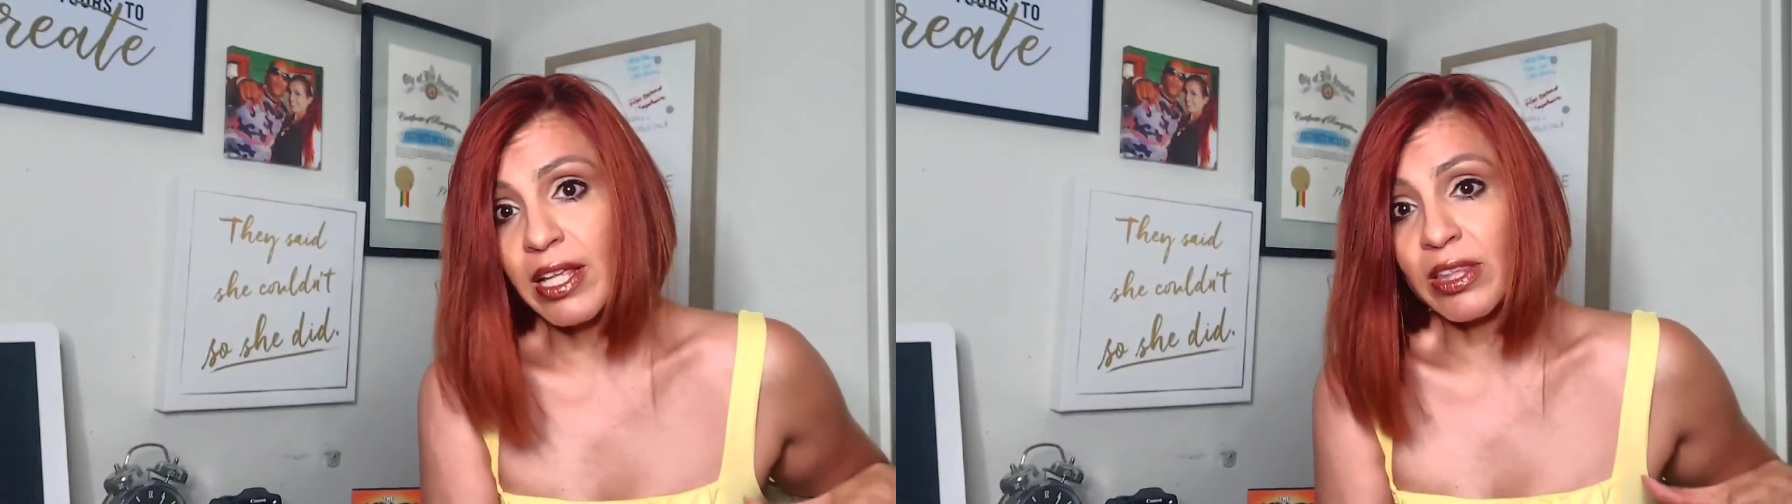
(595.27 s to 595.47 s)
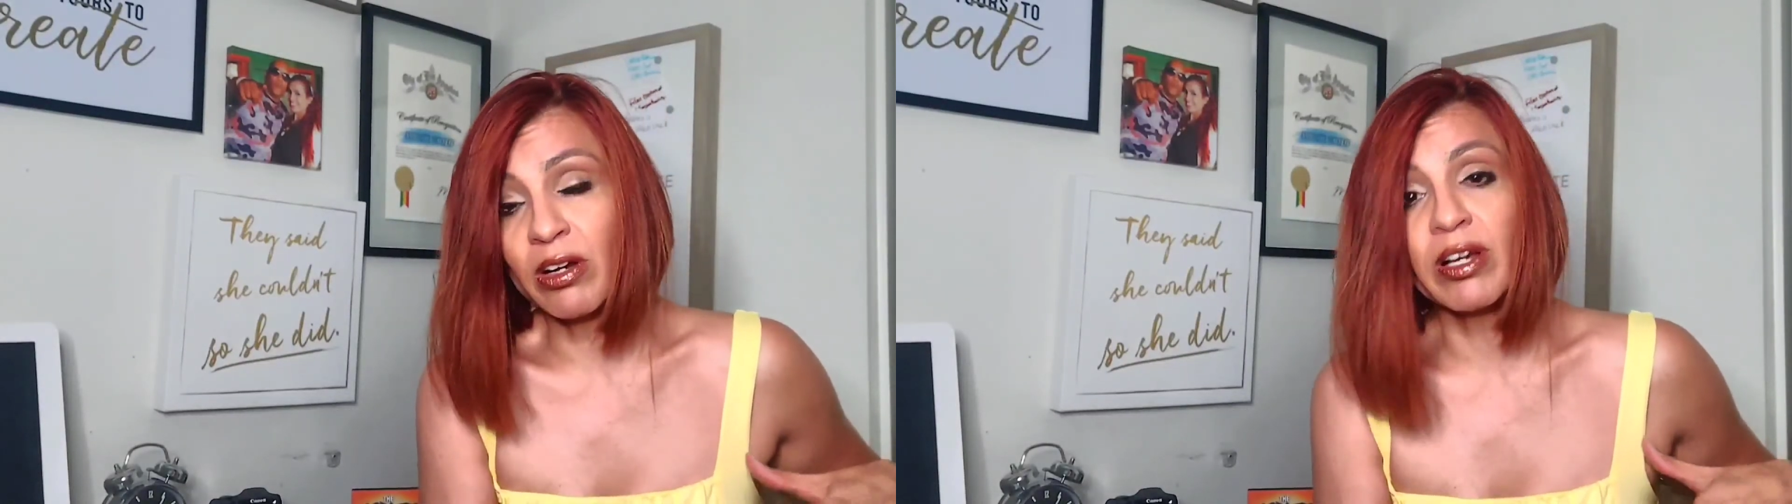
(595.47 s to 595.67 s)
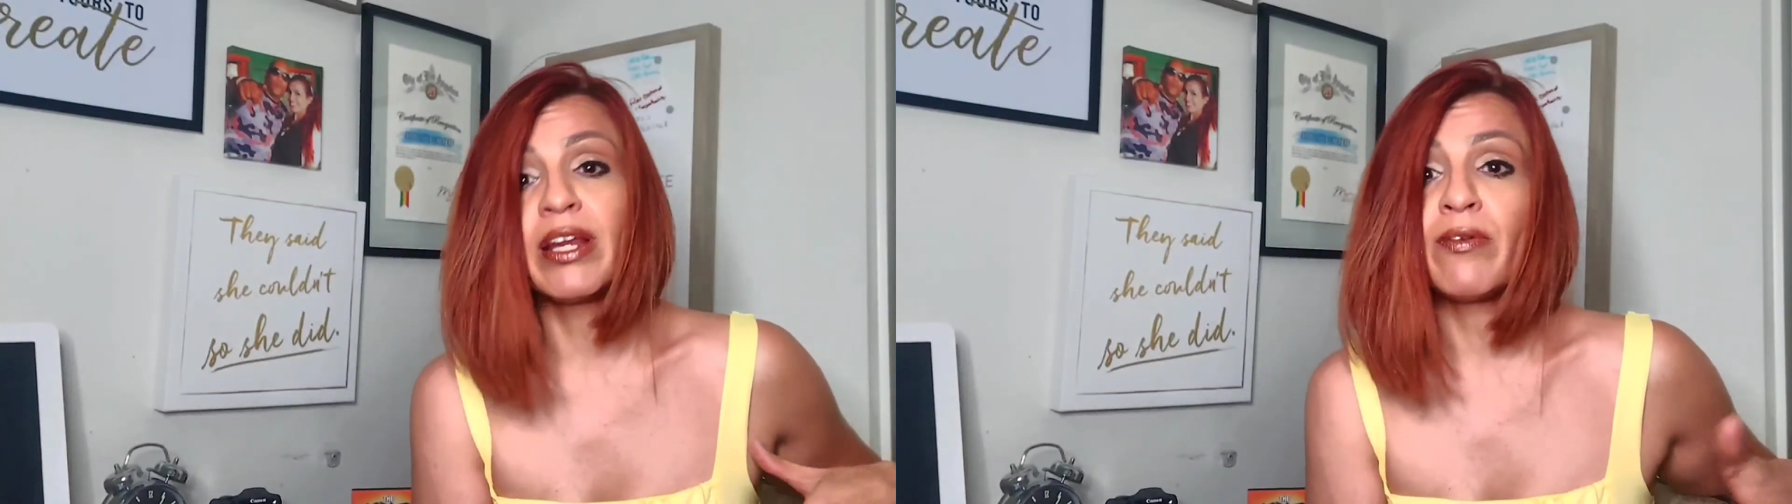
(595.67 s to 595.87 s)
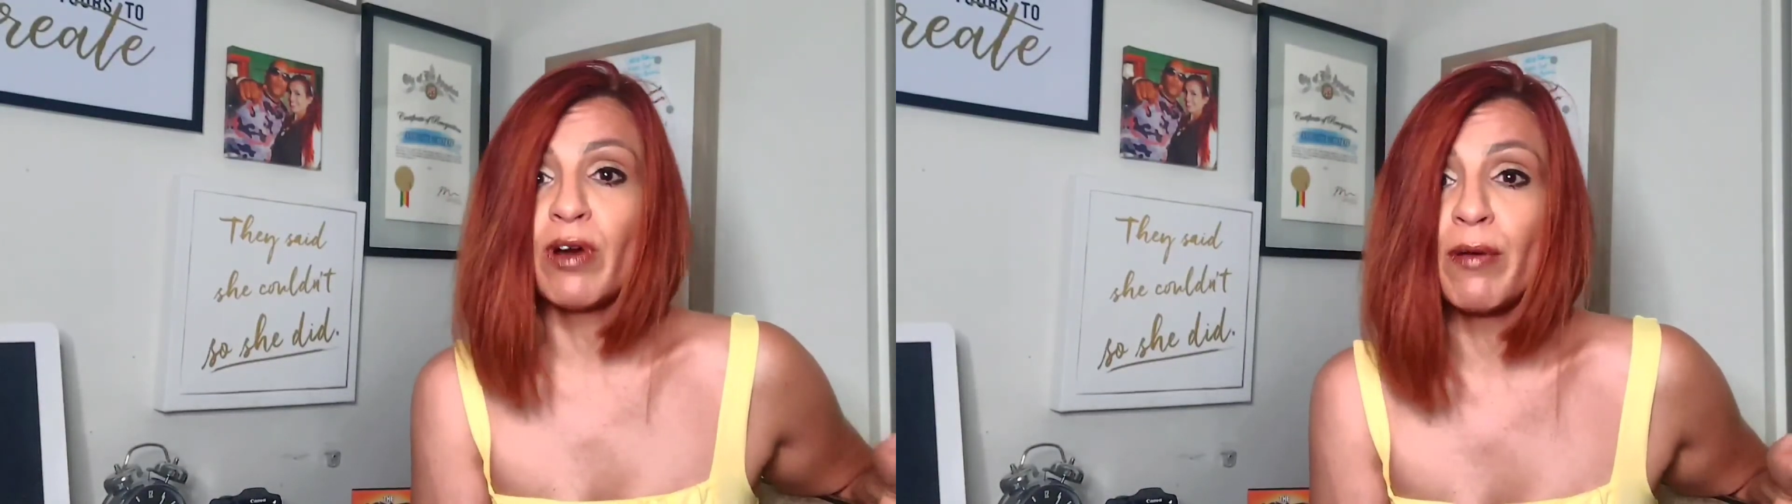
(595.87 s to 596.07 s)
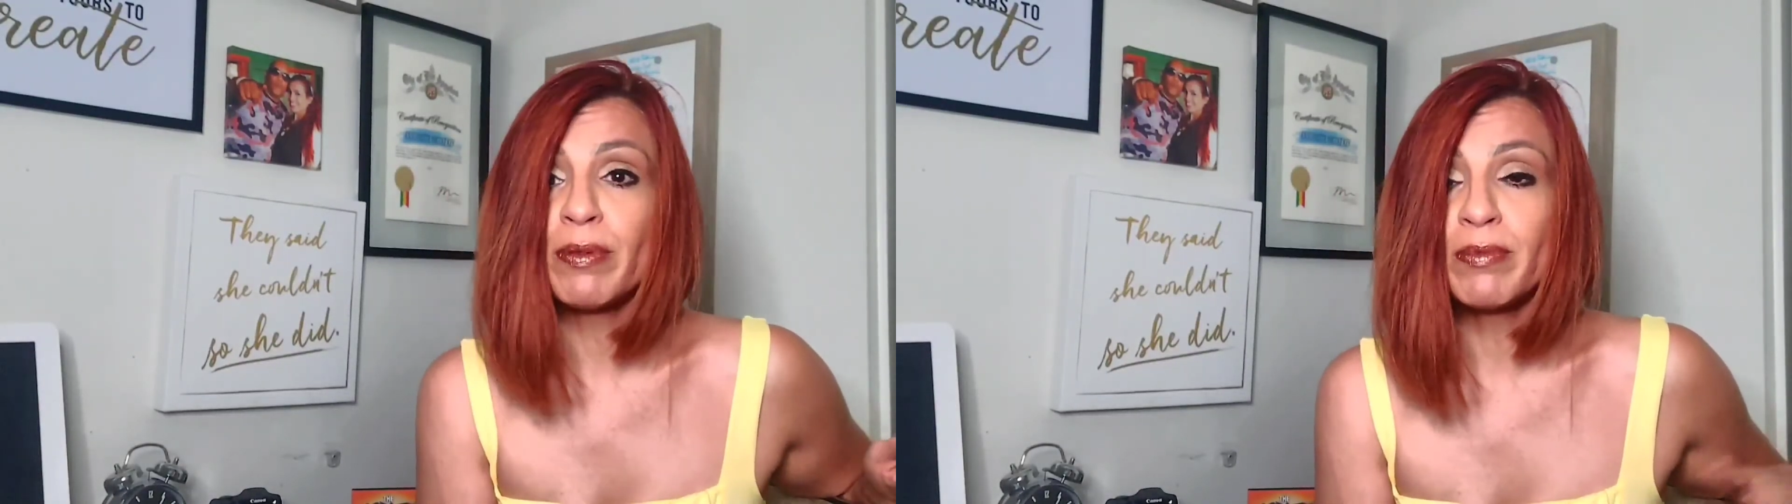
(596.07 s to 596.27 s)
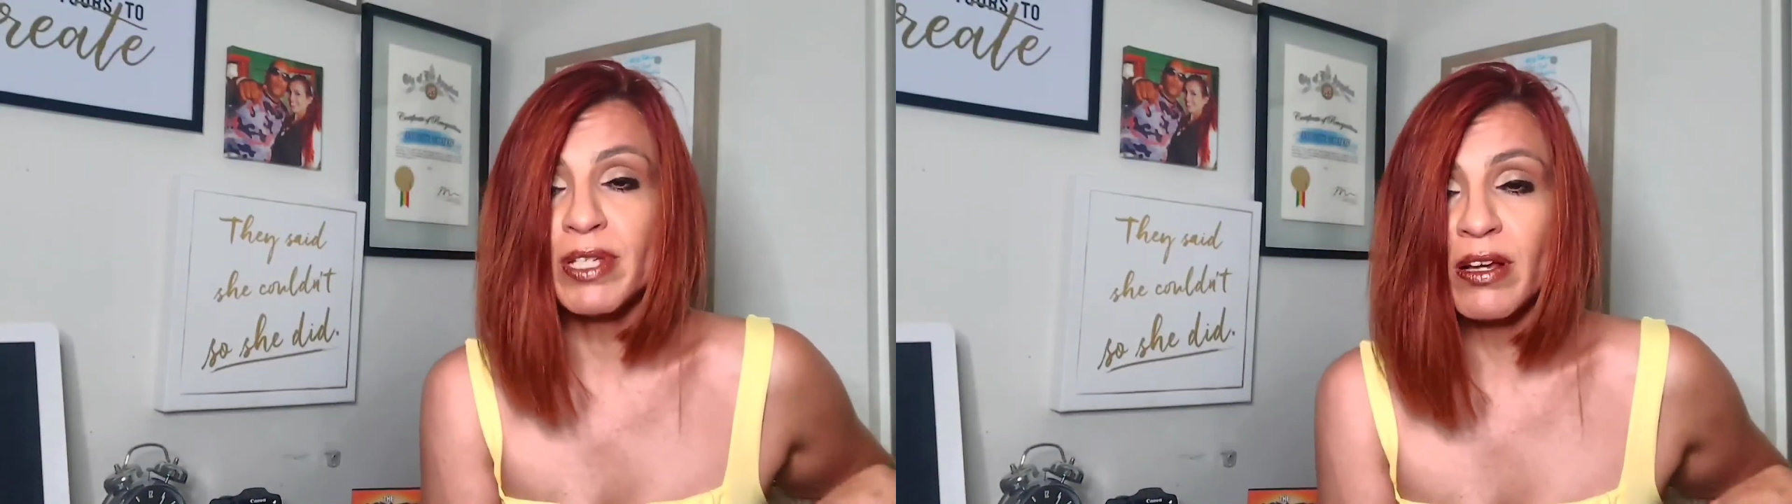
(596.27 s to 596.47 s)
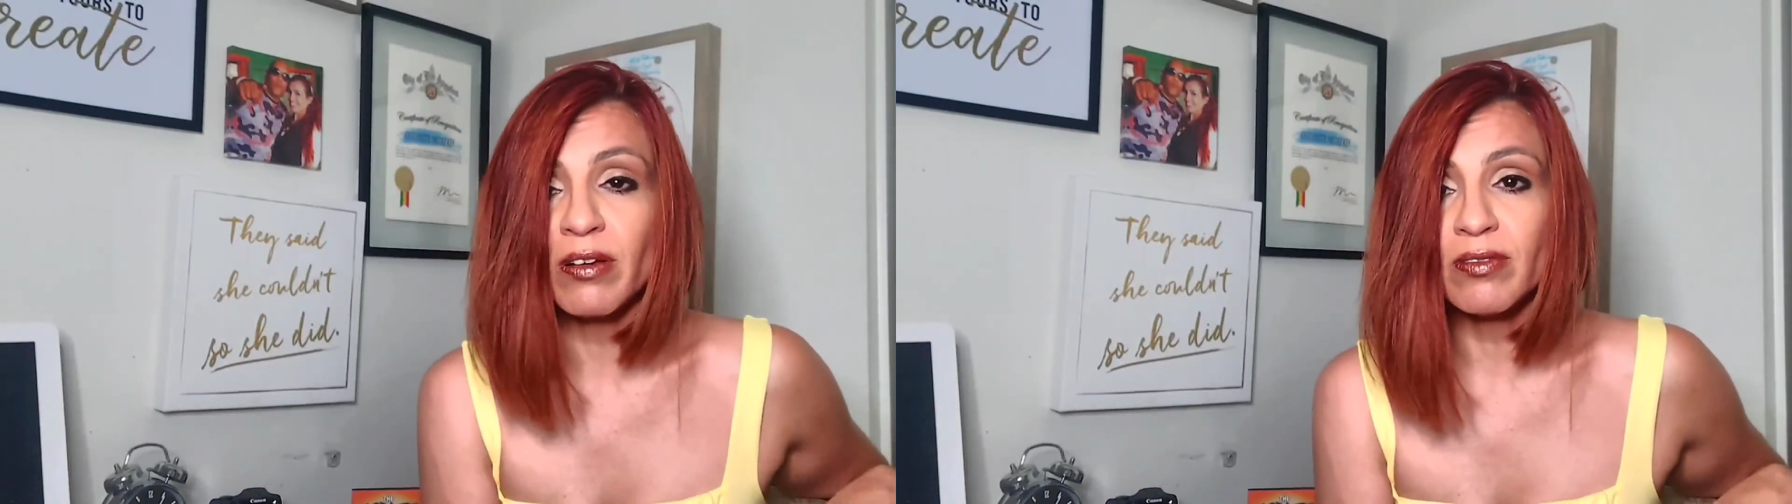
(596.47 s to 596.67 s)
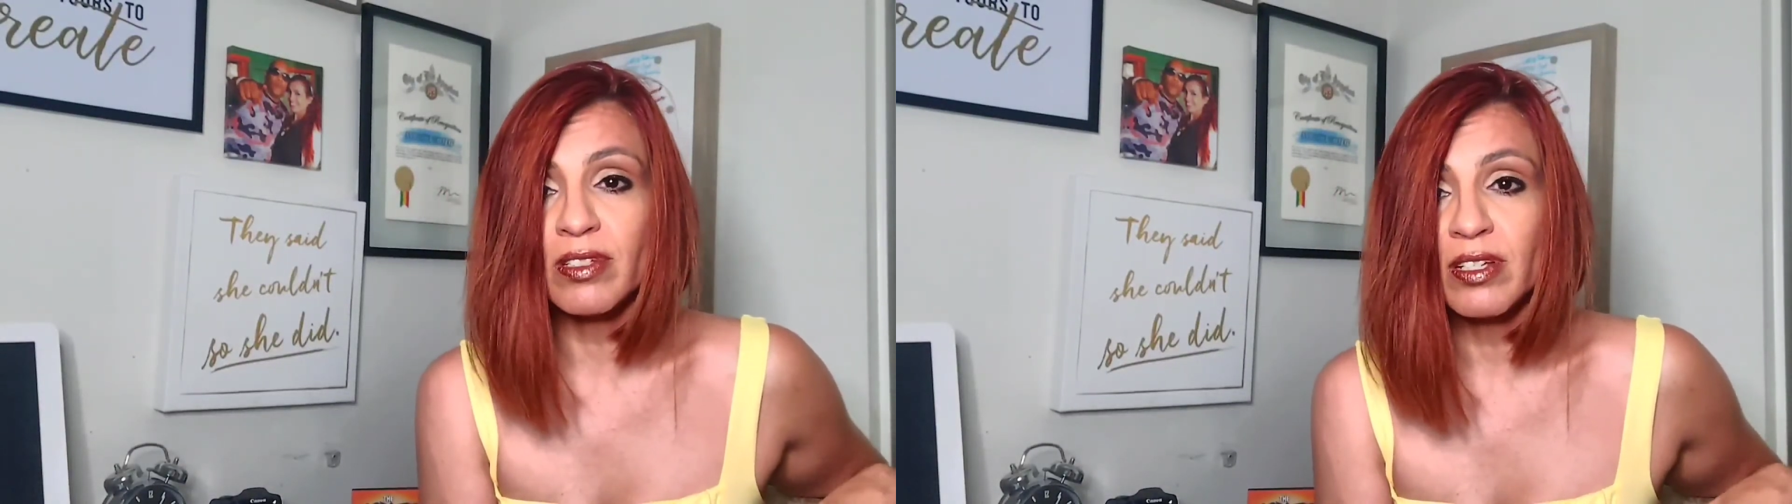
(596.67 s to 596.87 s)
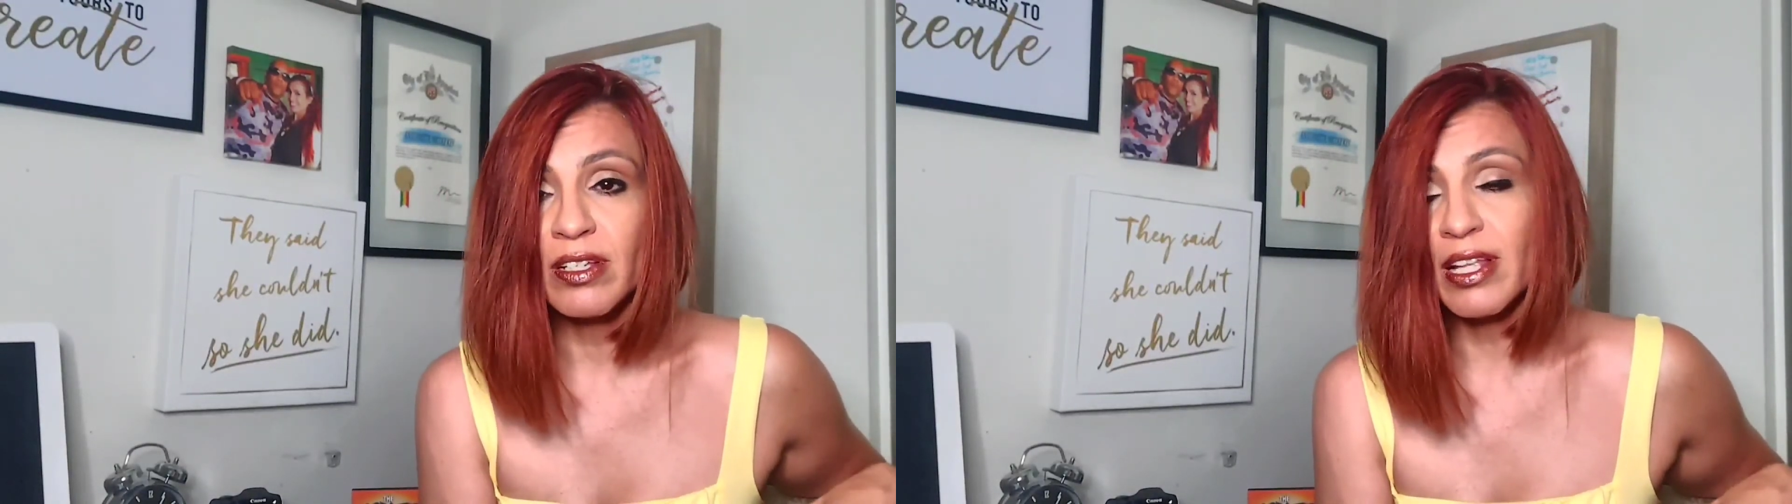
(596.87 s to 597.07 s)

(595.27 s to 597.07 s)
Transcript: that they're getting robbed themselves.